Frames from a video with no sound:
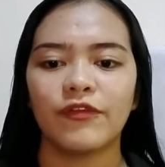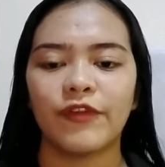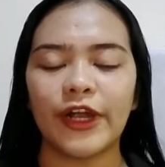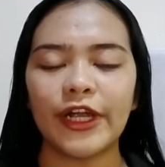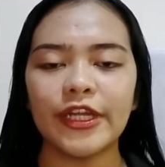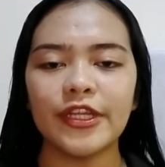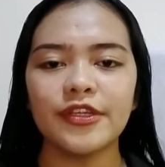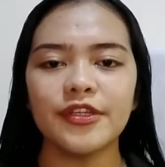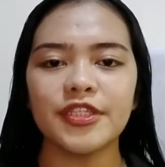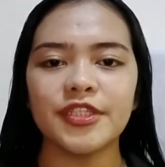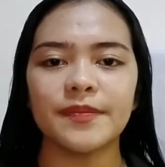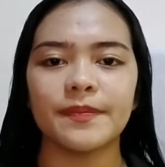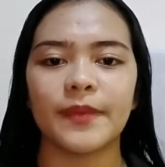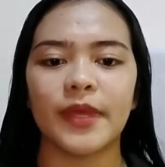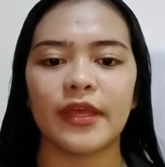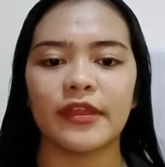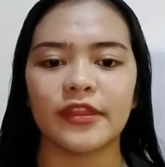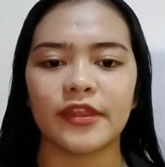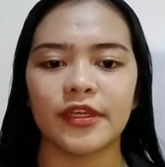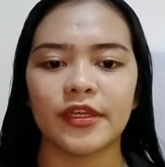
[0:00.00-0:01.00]
Various
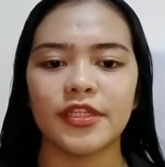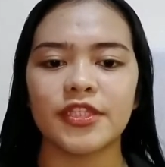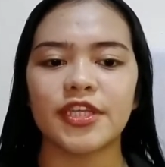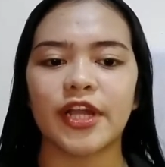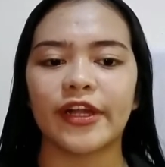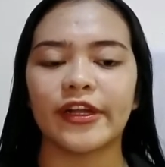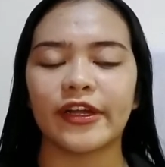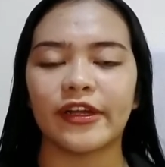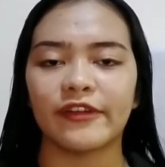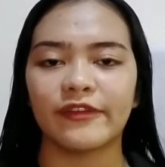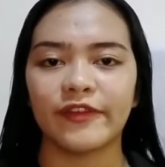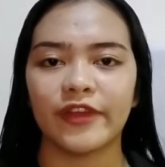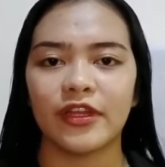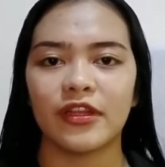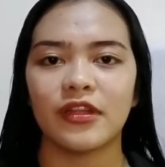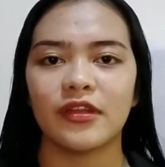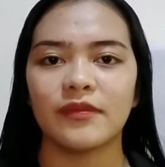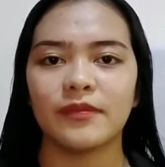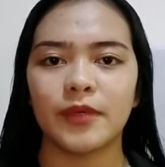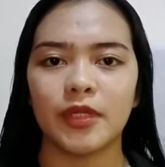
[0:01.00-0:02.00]
methods are
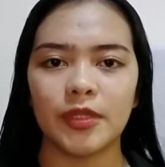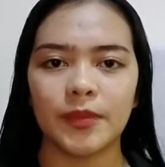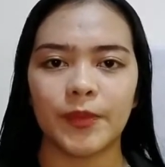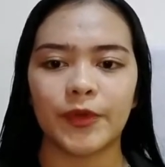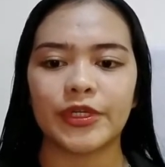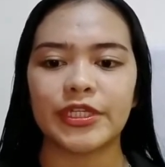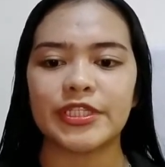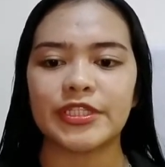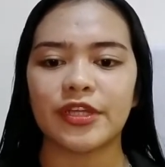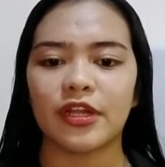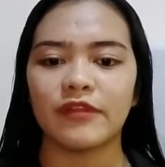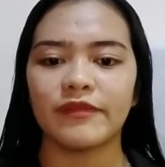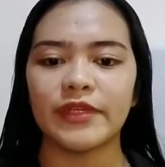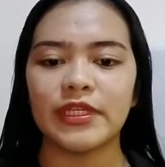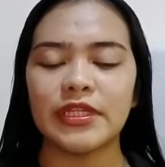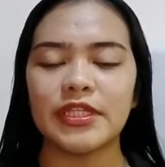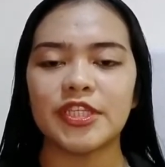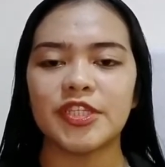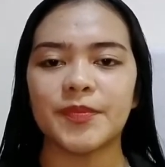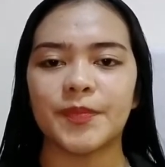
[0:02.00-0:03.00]
available for
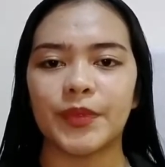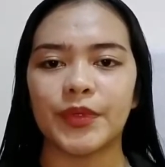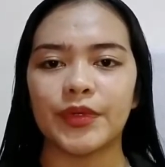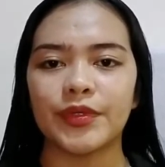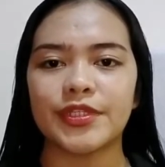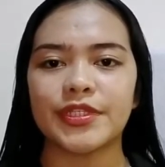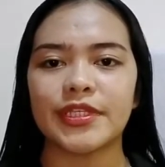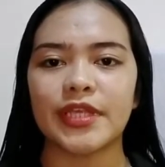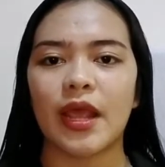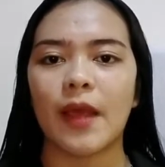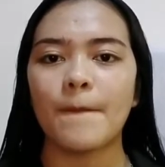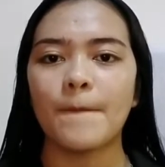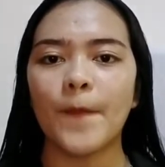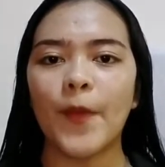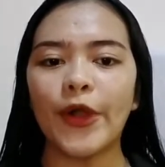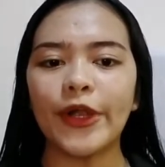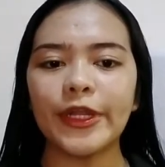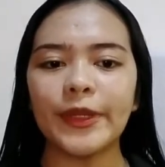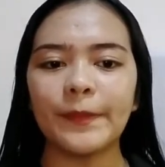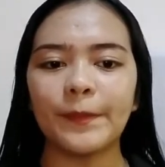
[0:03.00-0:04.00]
resolving disputes.
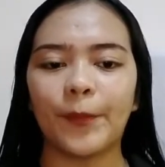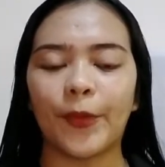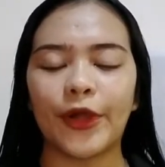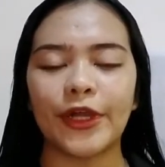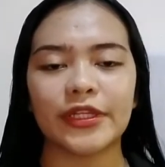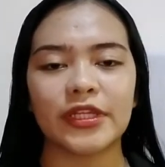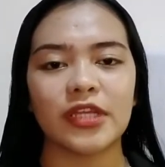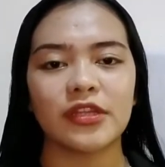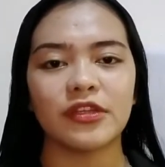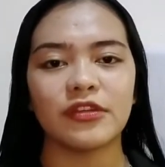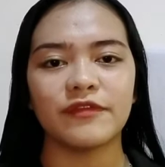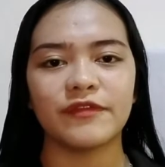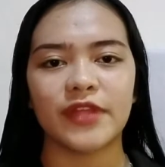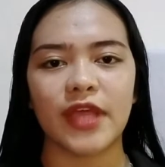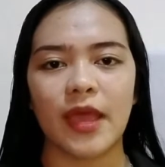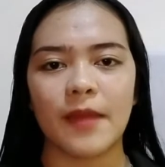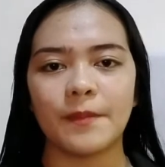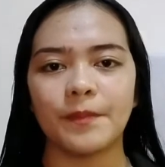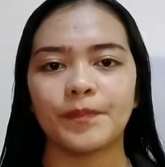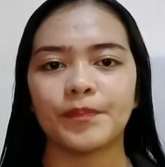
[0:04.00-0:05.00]
More important
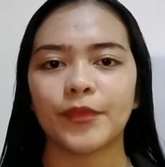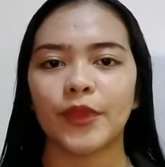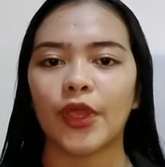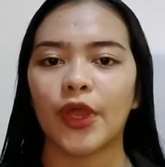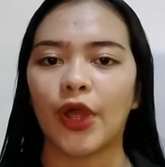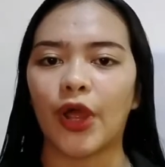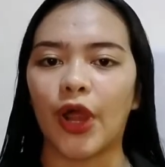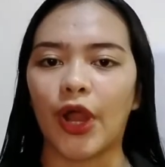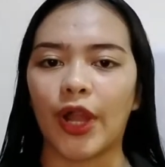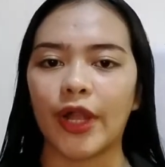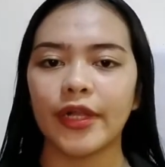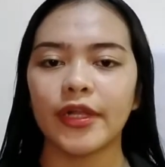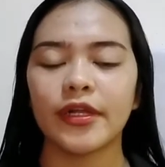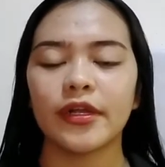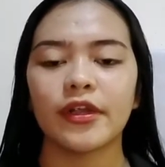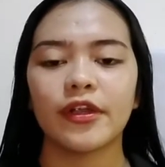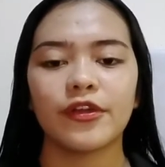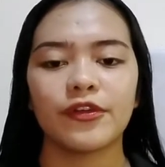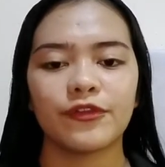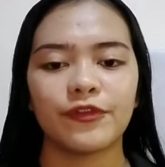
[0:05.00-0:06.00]
of them
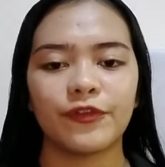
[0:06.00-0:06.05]
are,